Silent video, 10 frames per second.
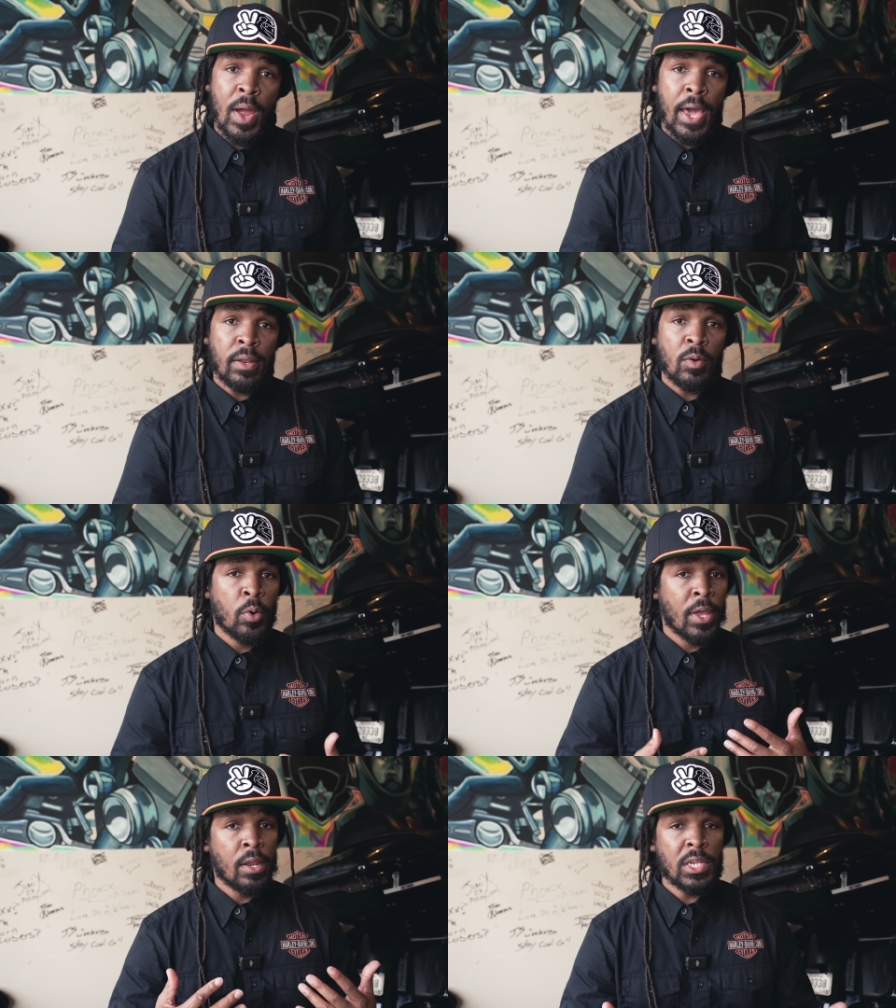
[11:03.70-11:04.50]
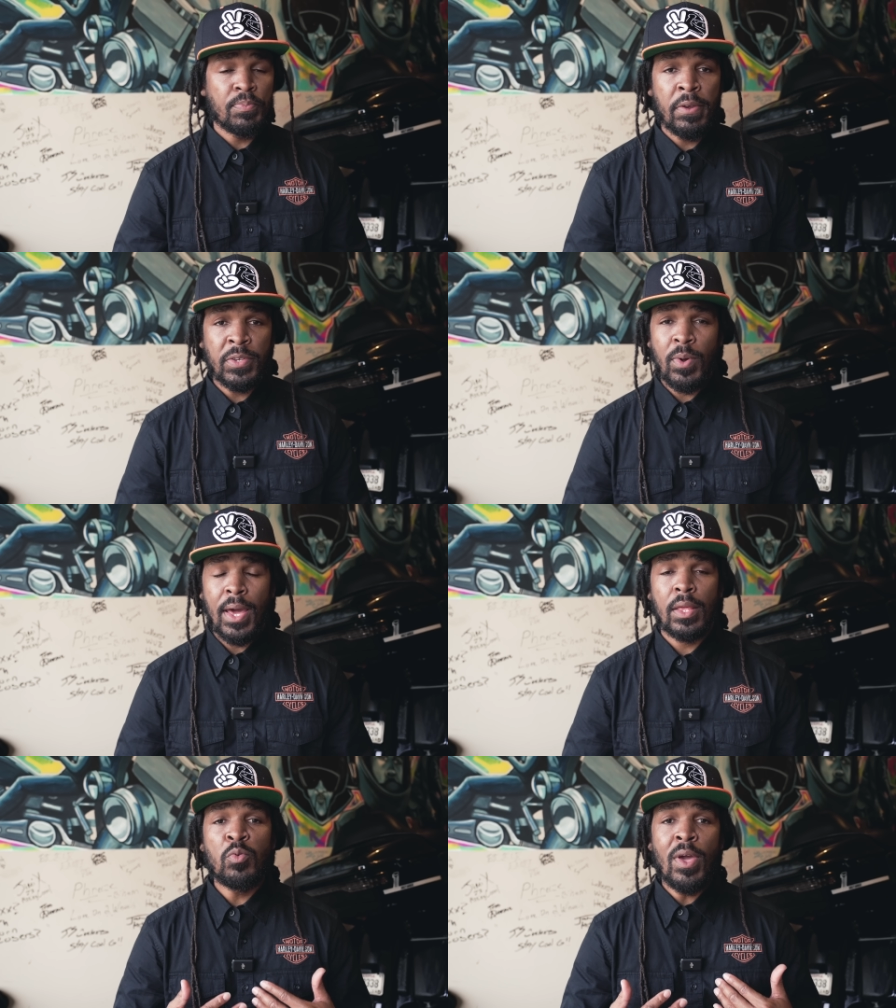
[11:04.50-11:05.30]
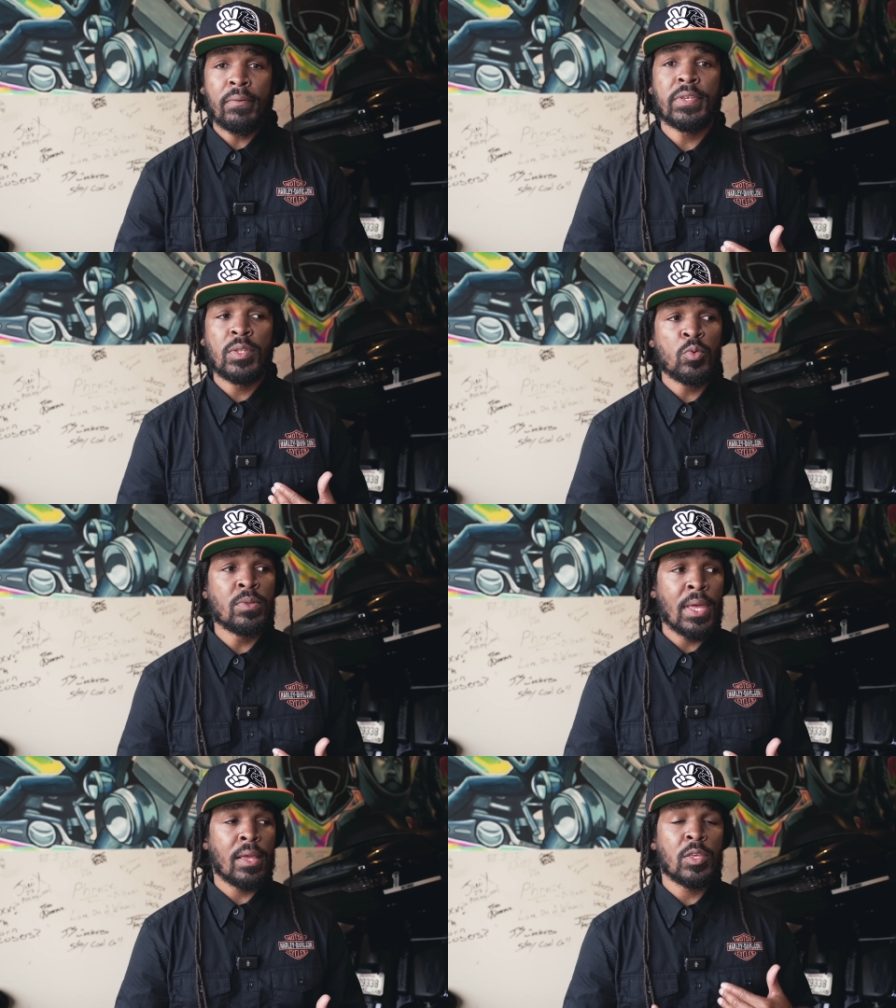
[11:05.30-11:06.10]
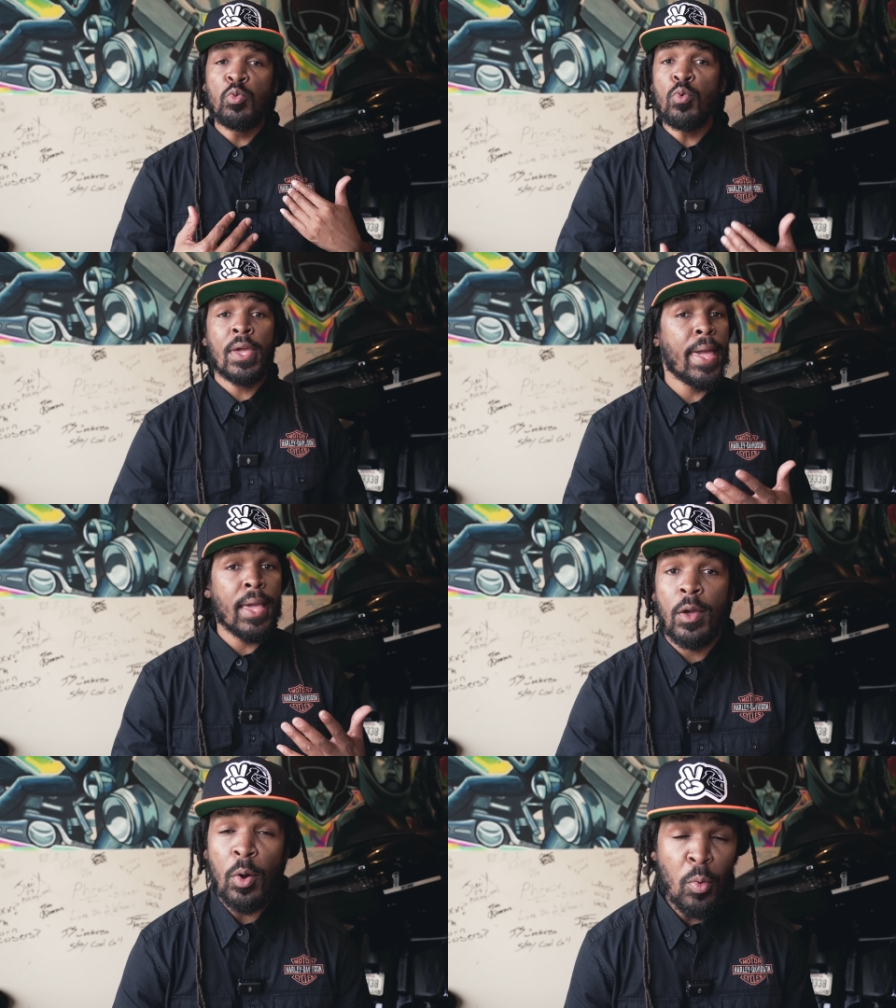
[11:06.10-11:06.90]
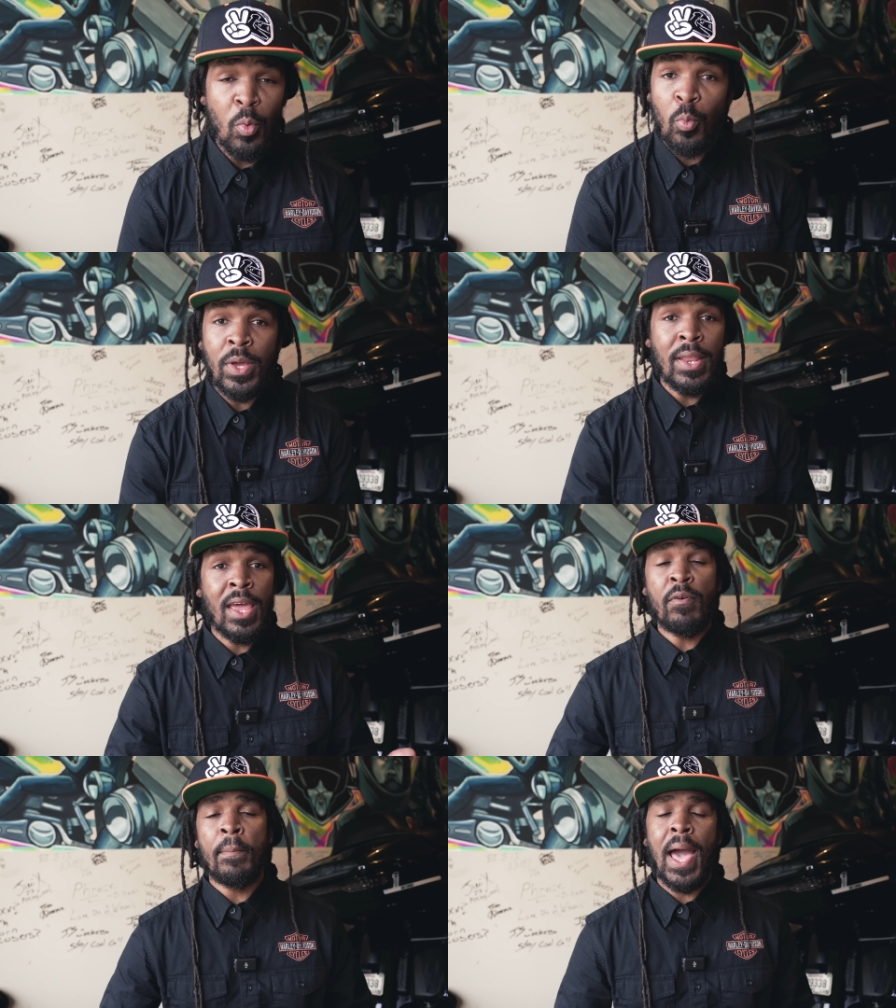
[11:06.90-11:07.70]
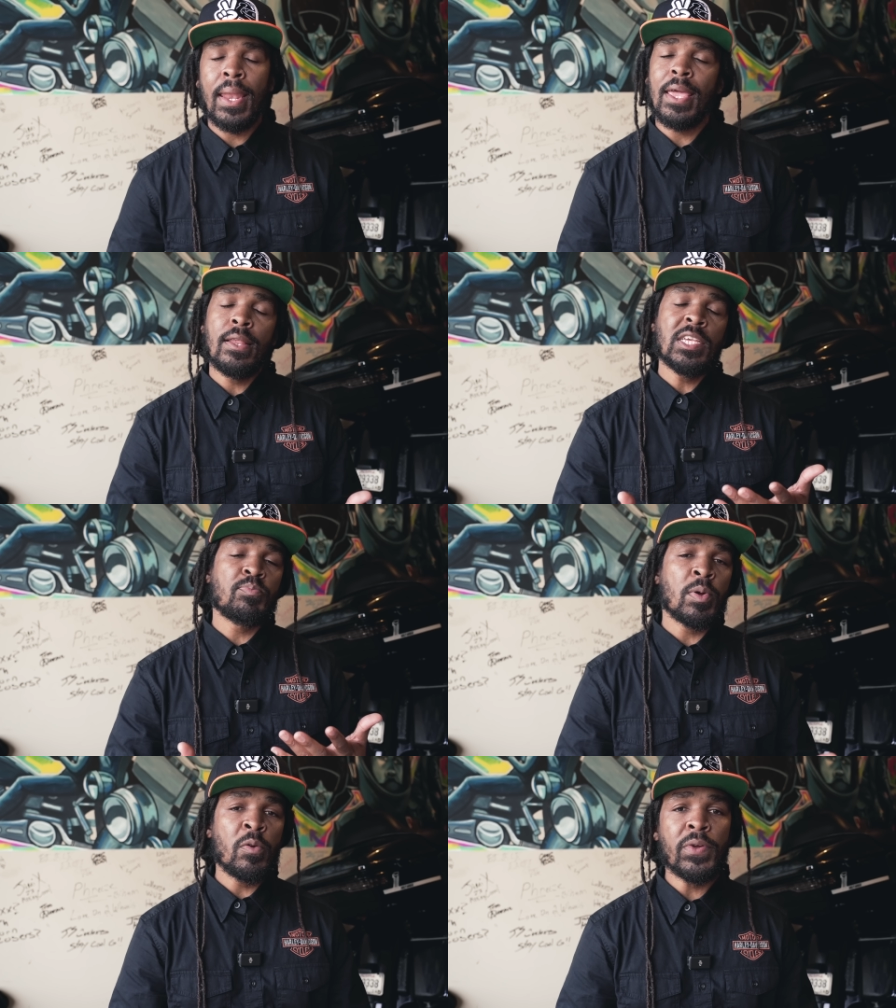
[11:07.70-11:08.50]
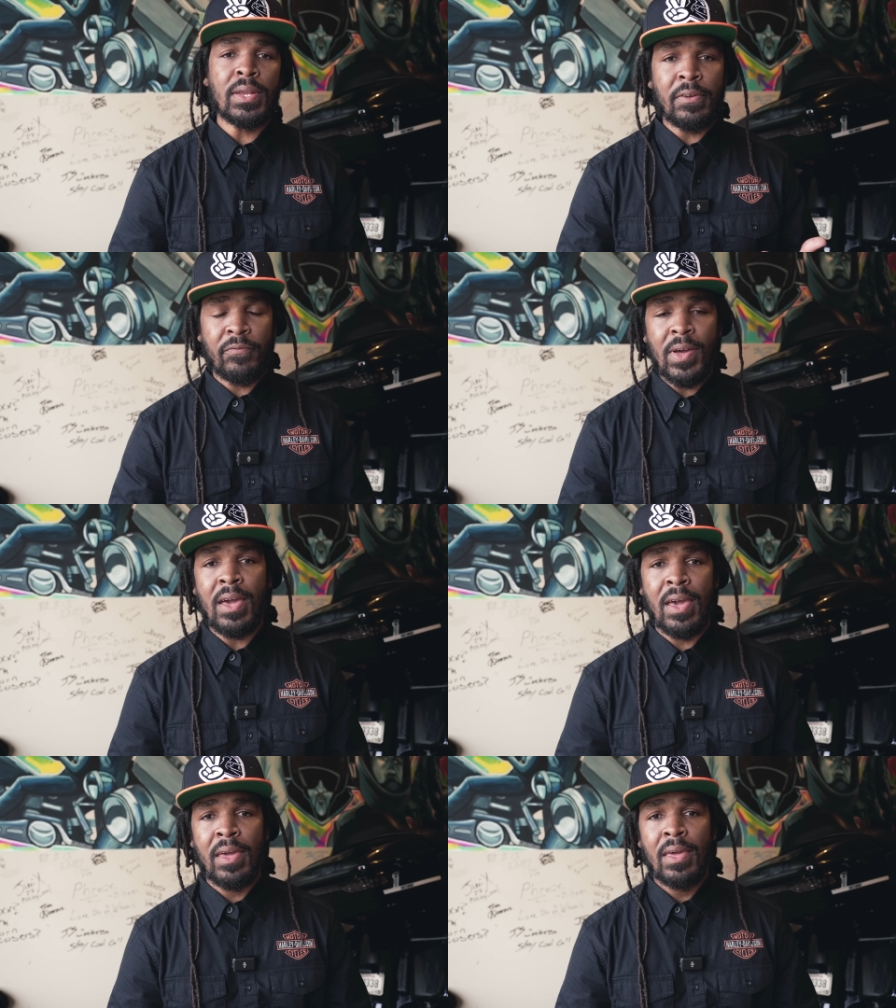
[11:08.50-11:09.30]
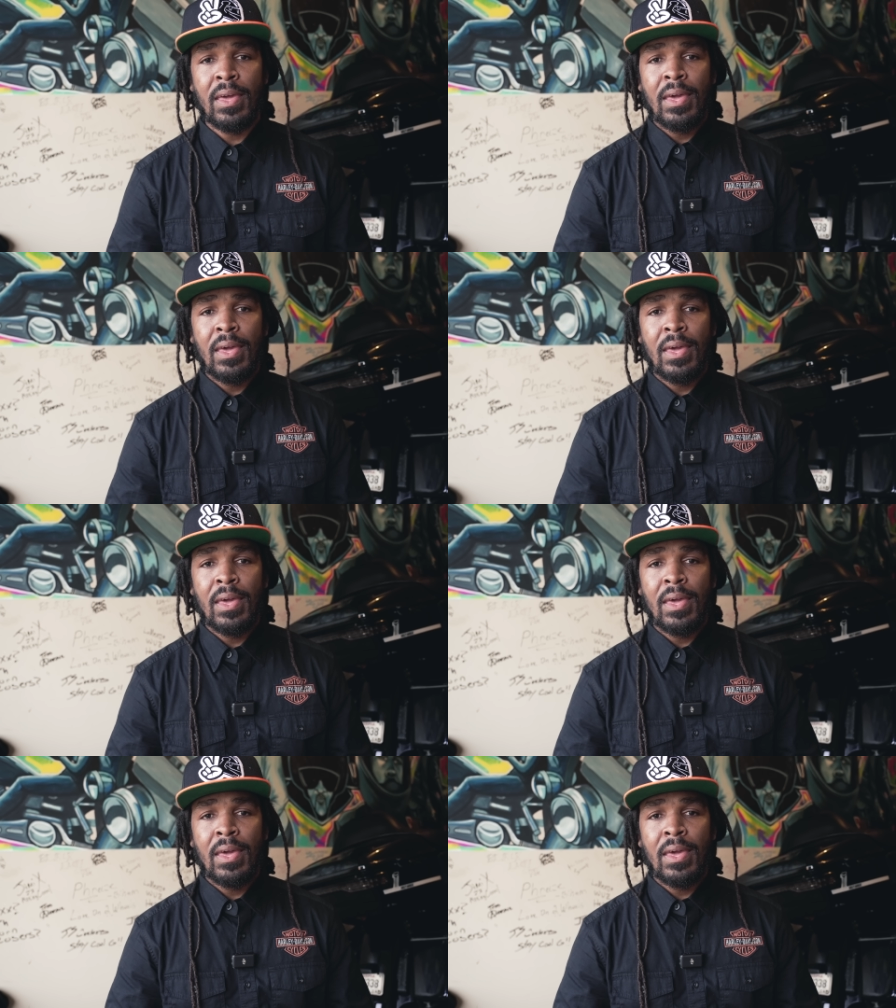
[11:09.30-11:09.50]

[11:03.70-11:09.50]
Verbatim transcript: rider or inexperienced rider, you have to know that you can't go with everybody, and it's perfectly fine.